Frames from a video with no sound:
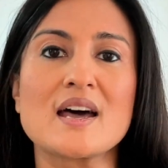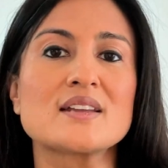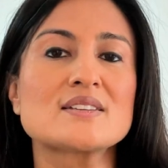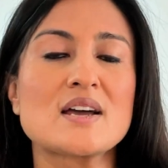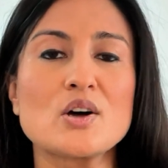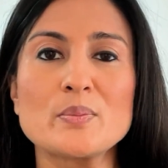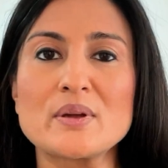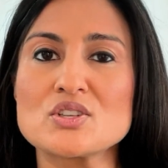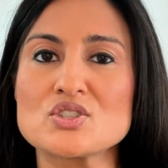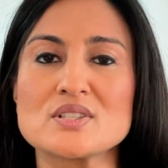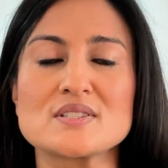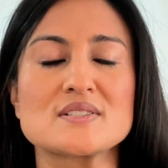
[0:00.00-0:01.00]
I tell
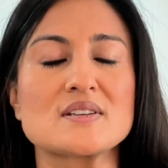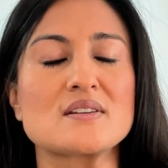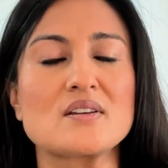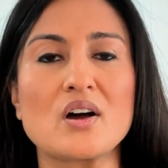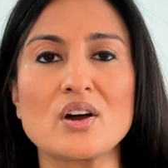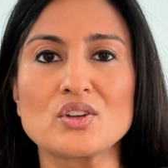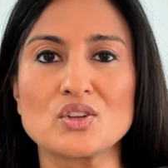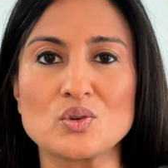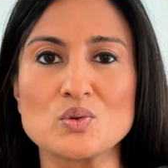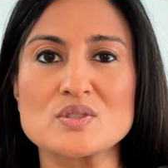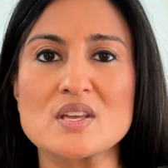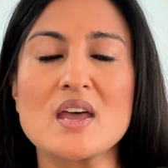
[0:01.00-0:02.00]
patients to not use